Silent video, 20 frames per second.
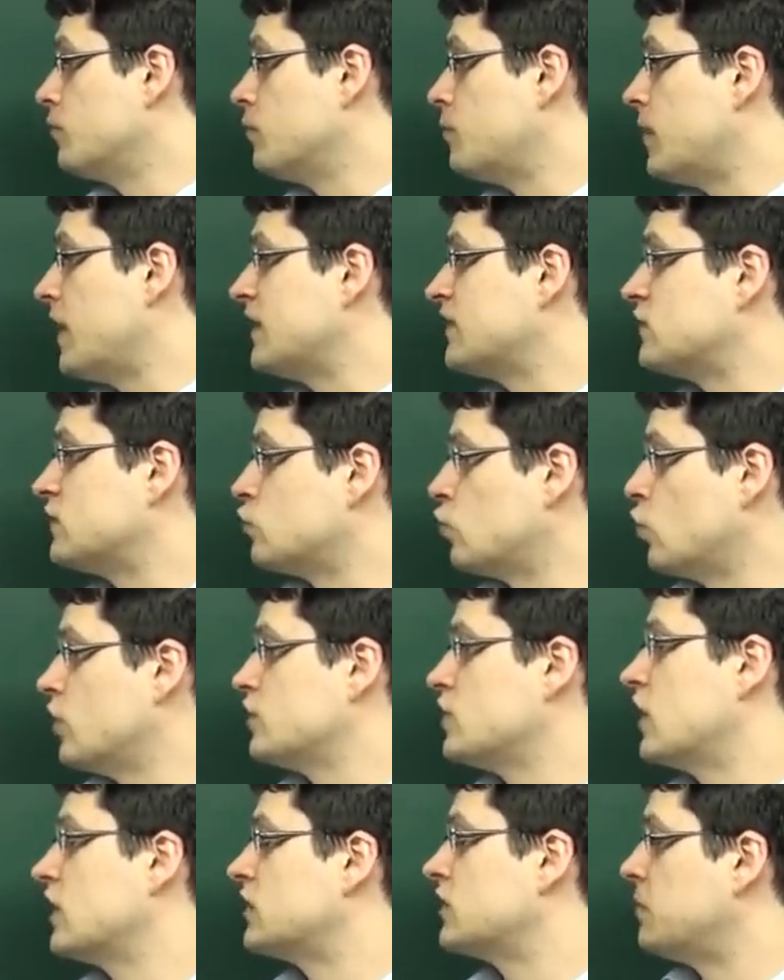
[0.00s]
passage 1
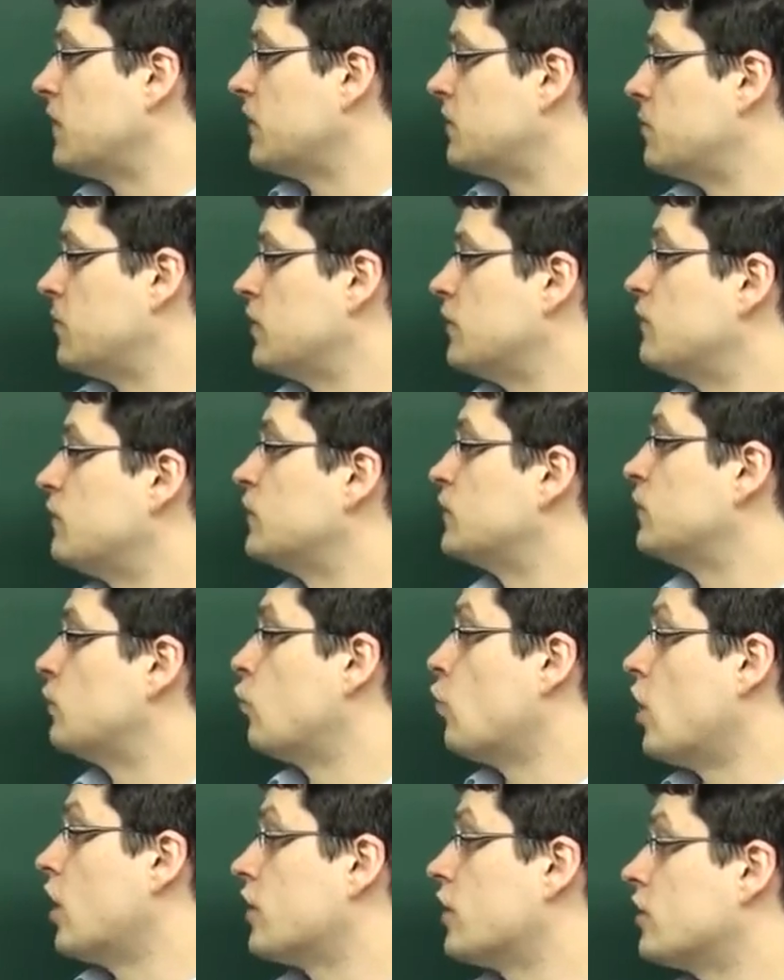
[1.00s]
talks about the benefits of
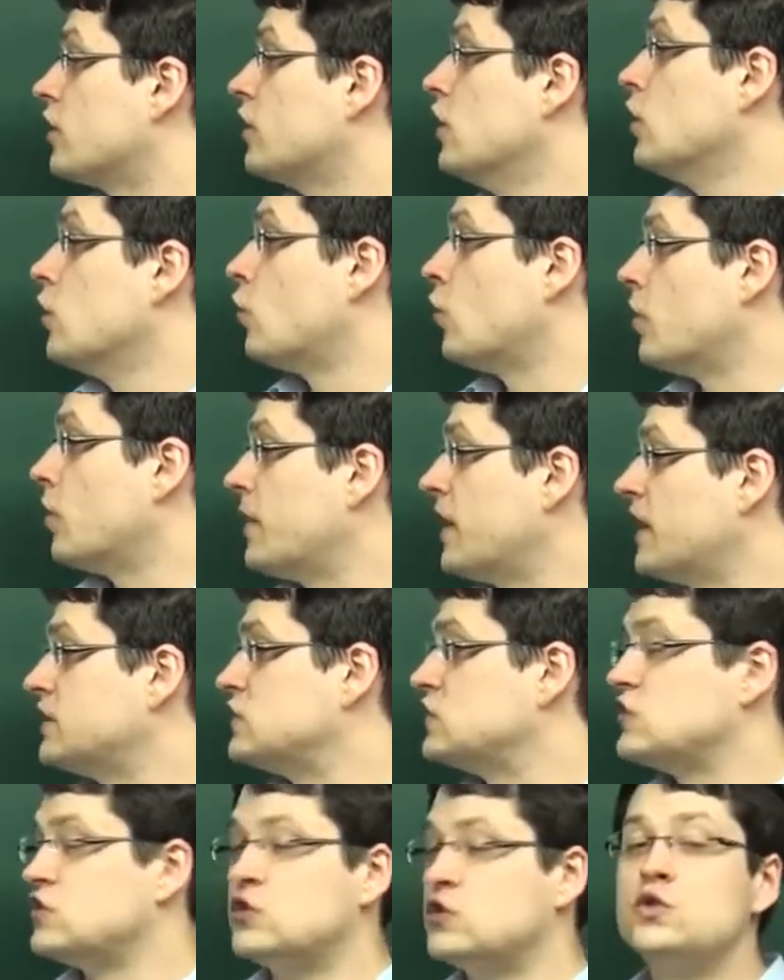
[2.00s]
water, while
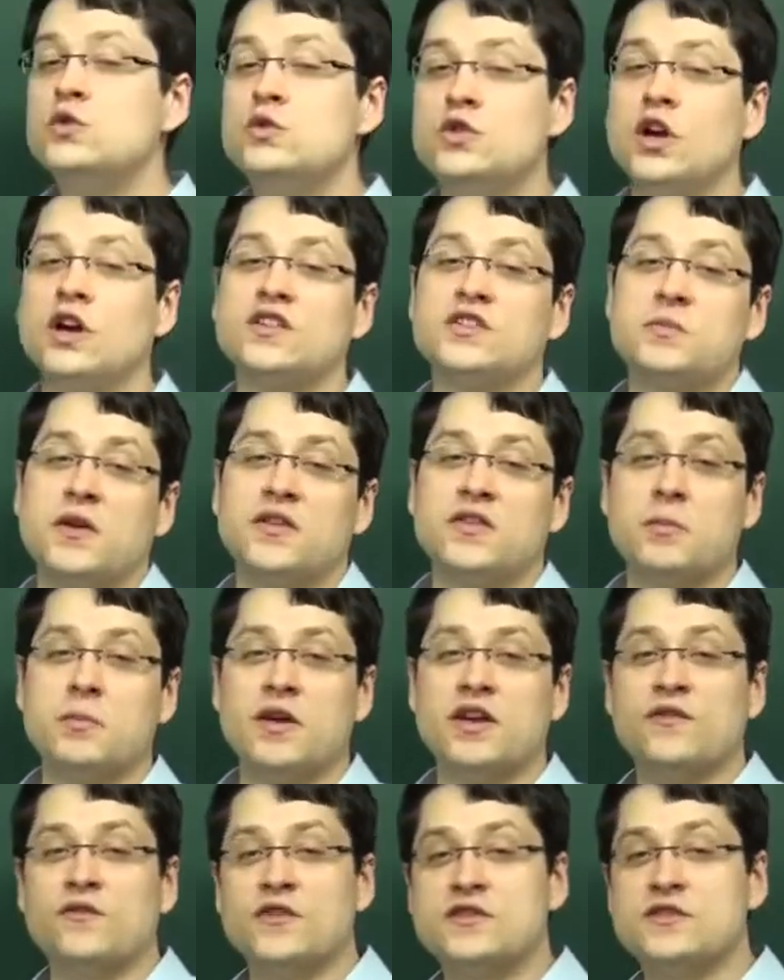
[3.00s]
passage 2 talks about the
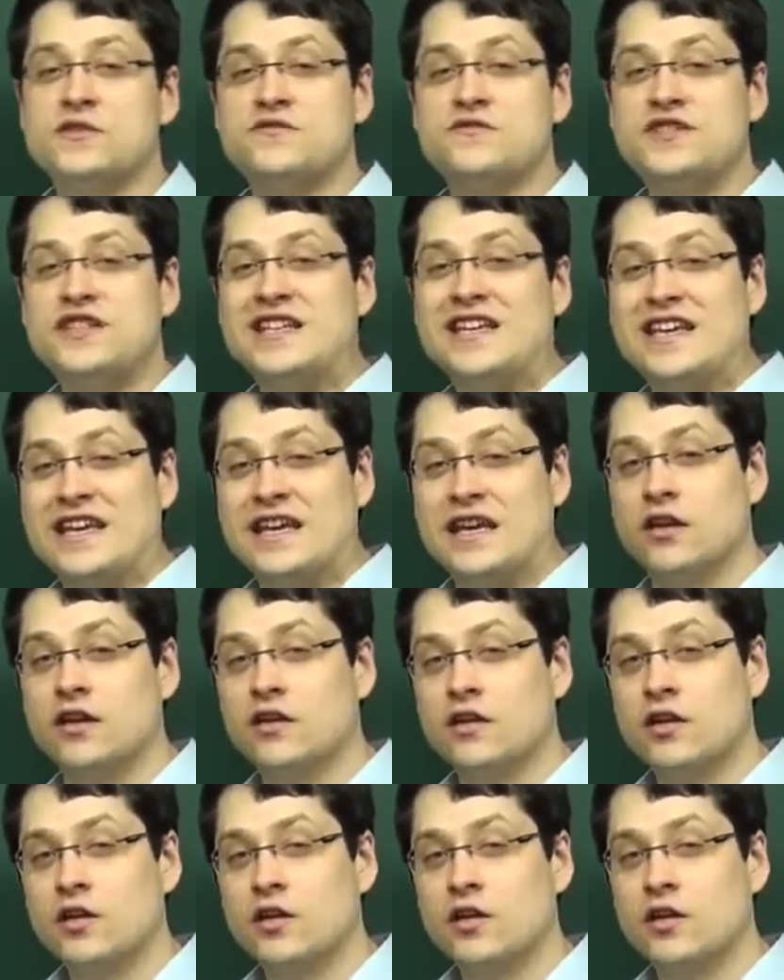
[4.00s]
benefits of tea.